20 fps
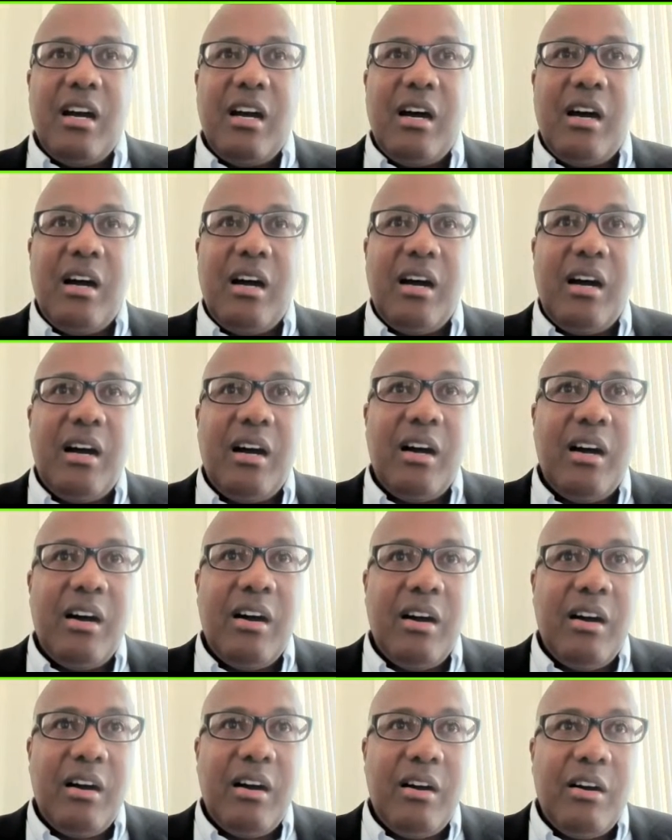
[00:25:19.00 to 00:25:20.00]

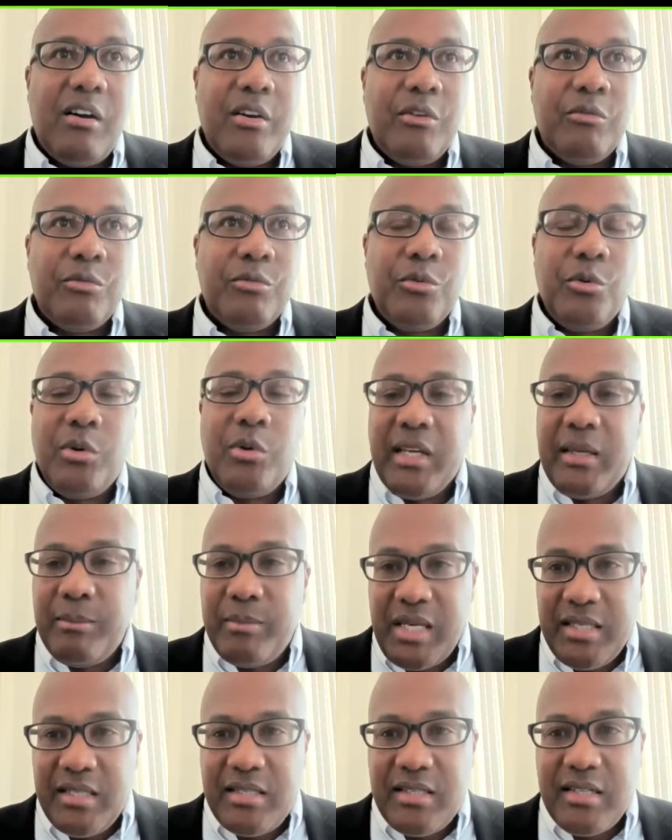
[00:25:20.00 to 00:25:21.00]
on a rolling
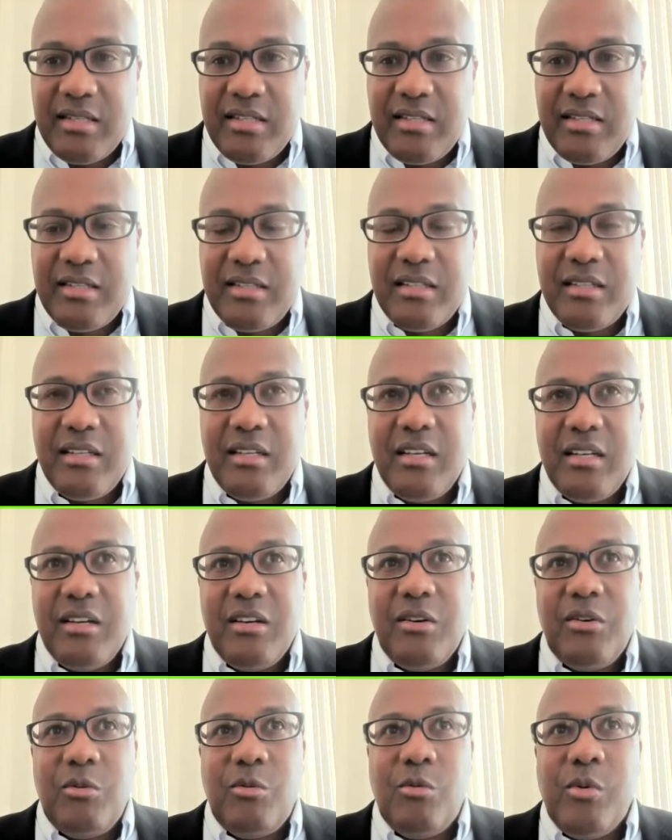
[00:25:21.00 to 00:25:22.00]
basis,
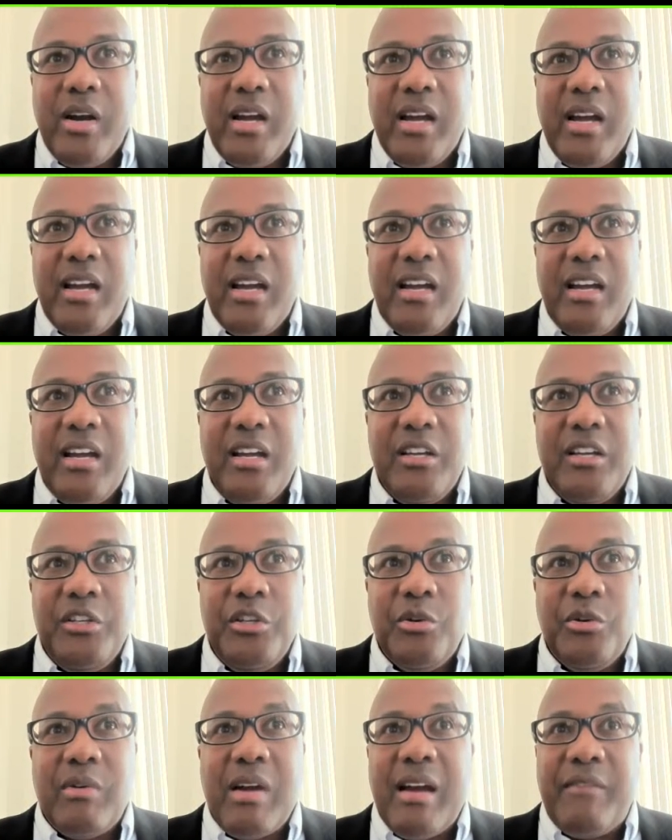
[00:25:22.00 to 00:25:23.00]
where
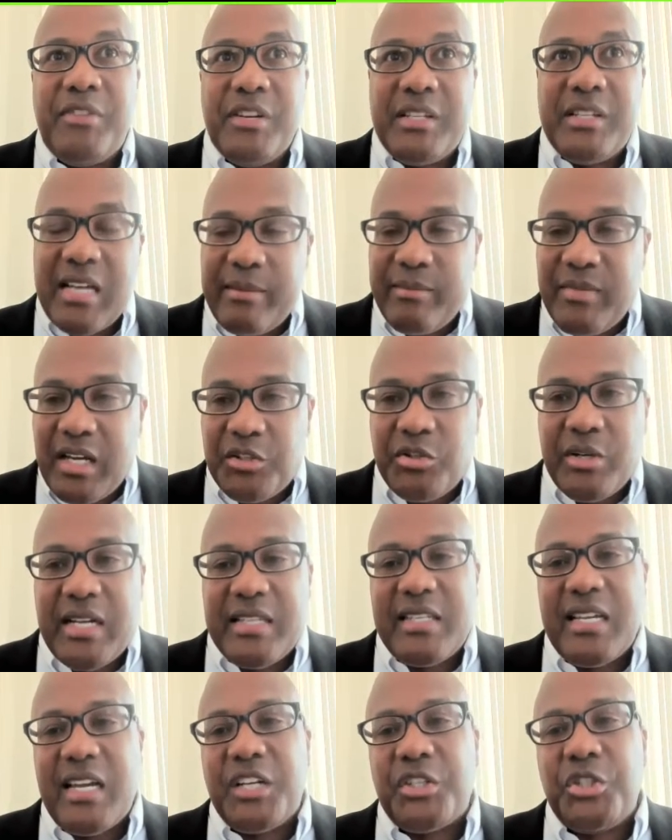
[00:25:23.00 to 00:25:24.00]
you, every time that
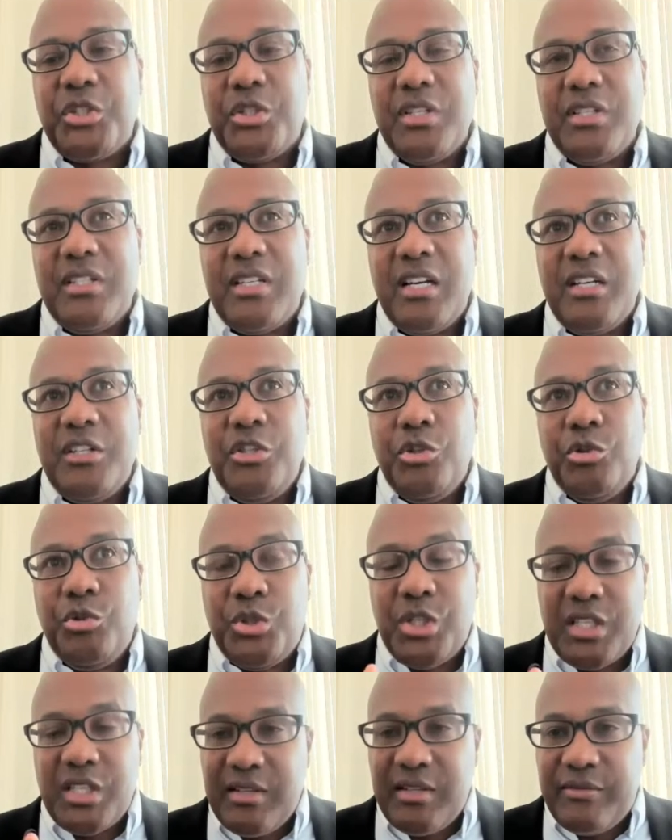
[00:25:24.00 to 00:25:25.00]
transaction is done, you
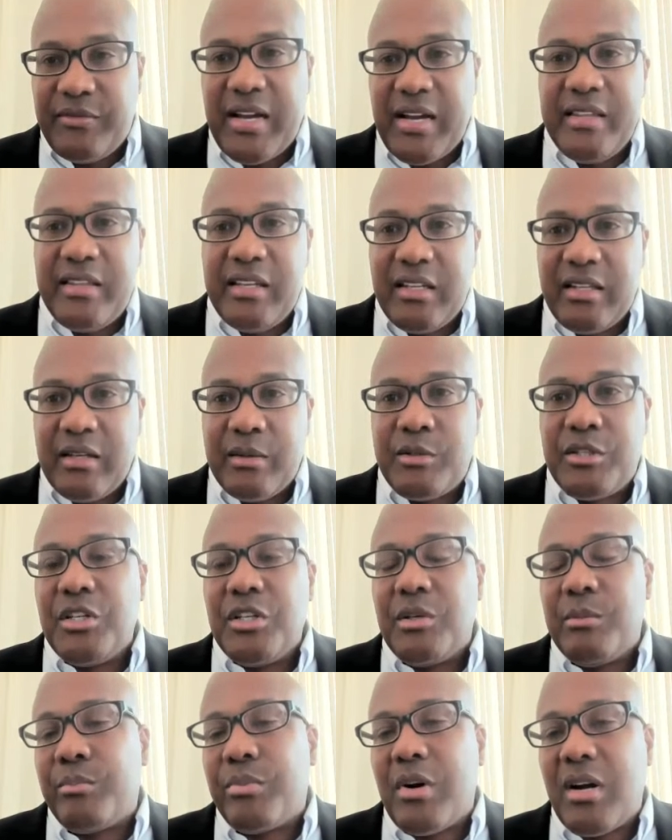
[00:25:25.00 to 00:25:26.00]
justify that a
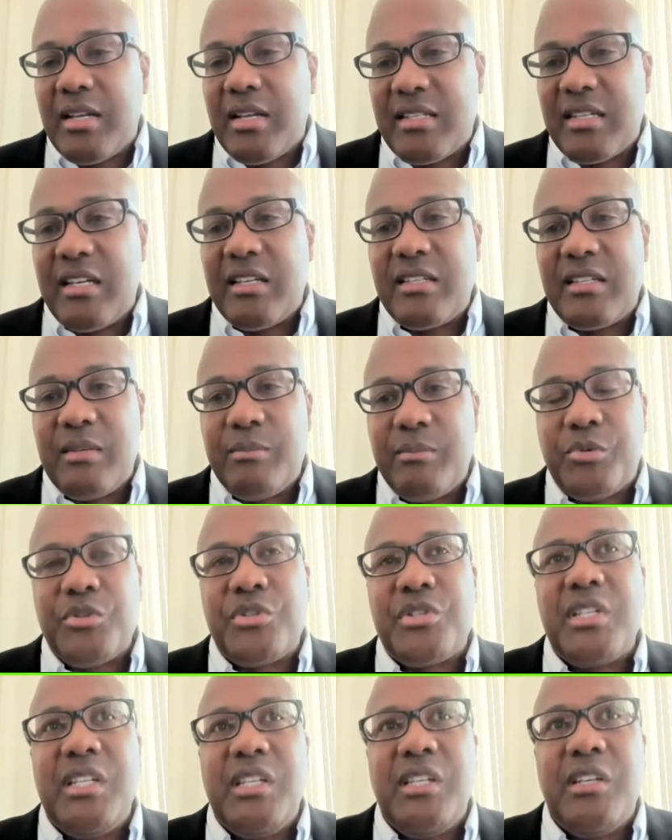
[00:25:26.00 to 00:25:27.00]
certain process and
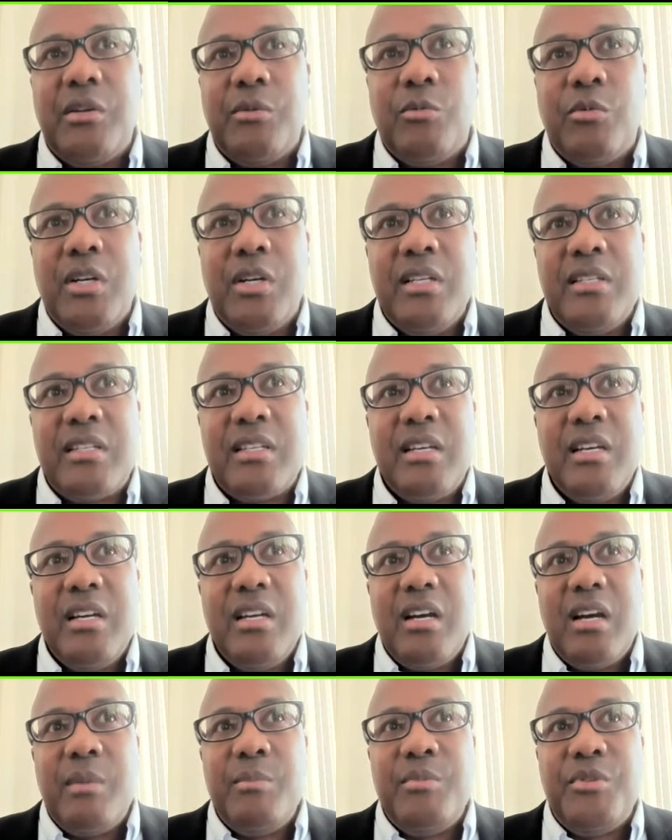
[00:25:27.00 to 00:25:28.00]
procedure was
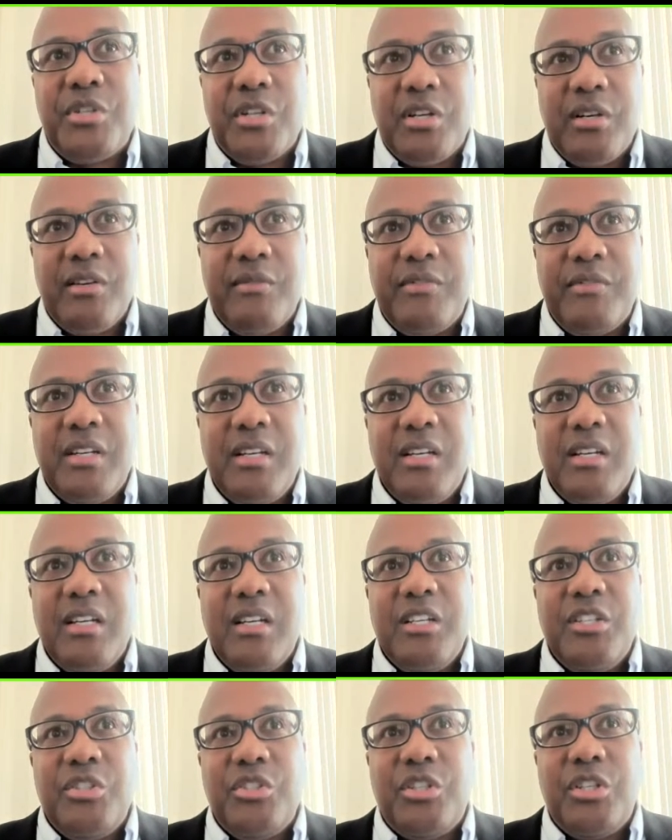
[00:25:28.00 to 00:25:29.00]
observed
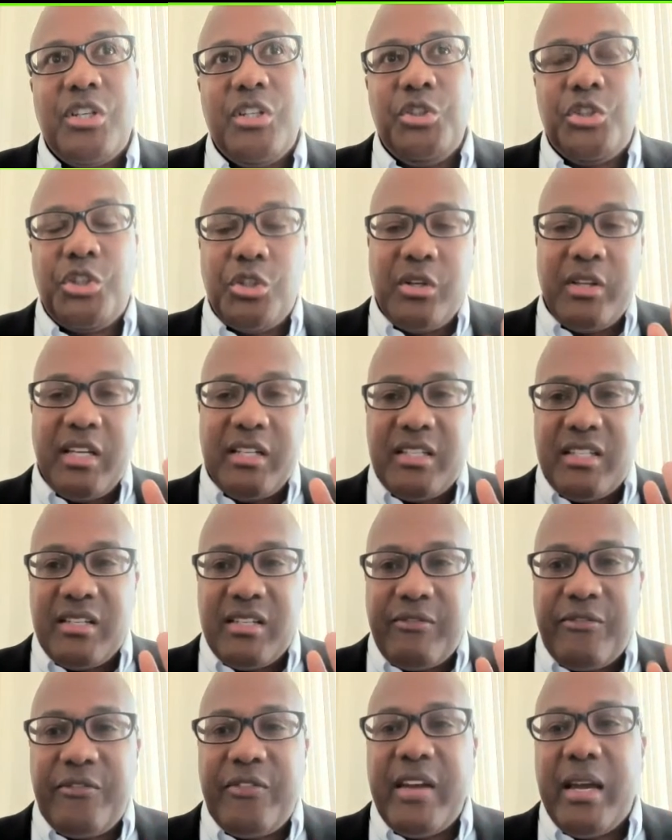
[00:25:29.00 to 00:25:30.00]
to ensure that's a
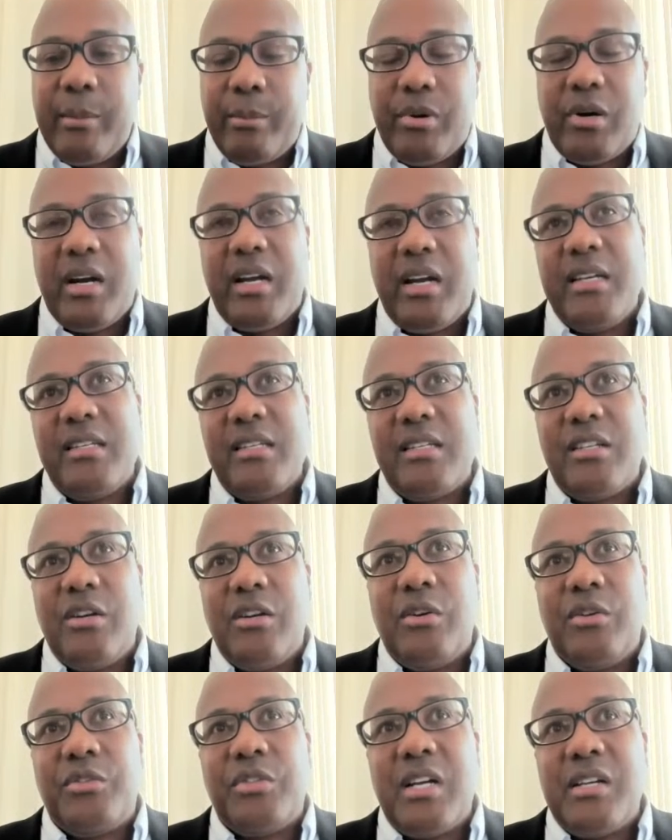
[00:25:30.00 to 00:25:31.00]
fair price.
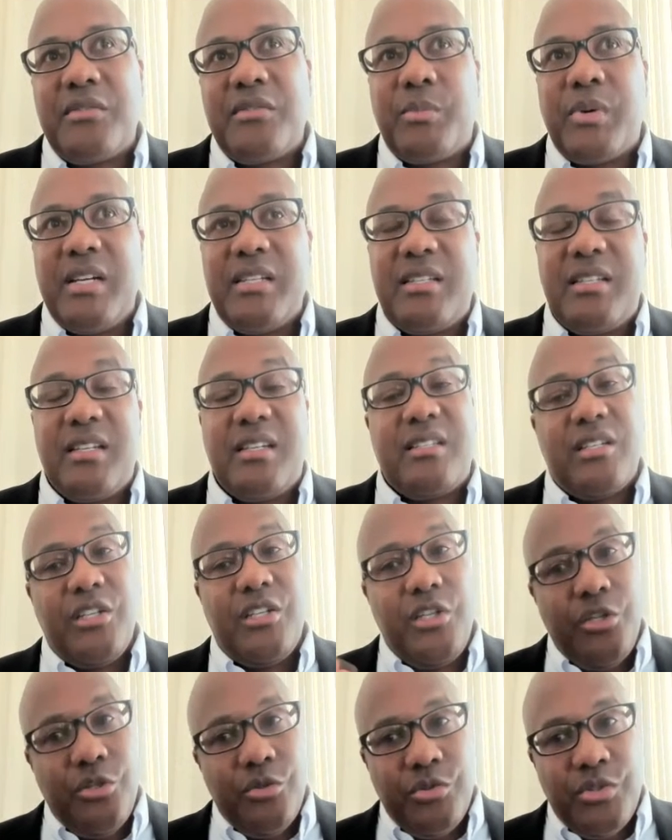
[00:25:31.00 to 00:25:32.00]
So transfer pricing is a
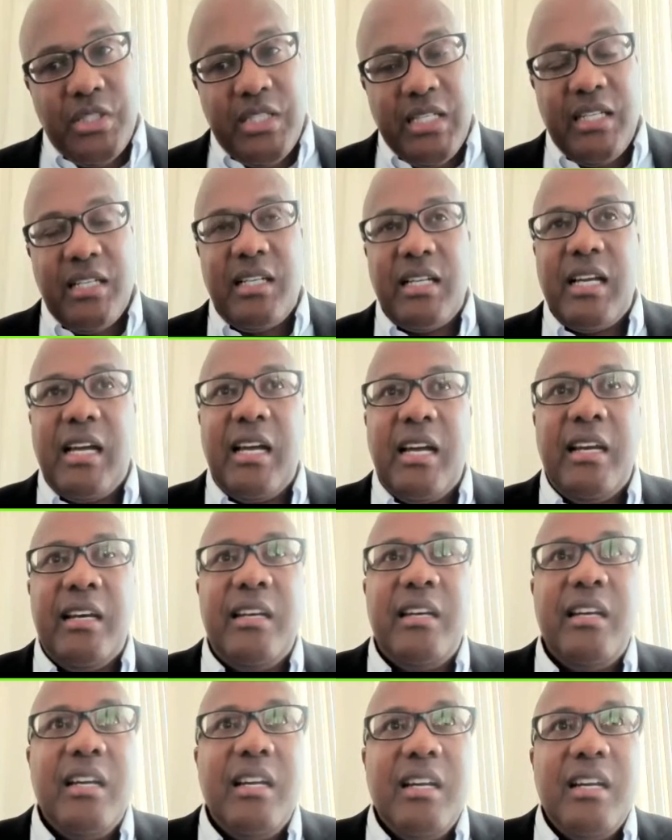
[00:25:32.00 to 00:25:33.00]
huge deal, and